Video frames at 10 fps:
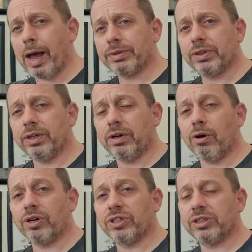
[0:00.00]
absolutely
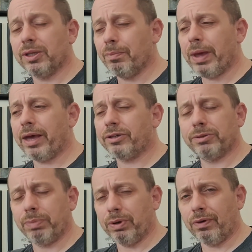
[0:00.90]
gorgeous and the
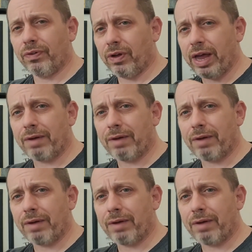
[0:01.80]
panels beautiful,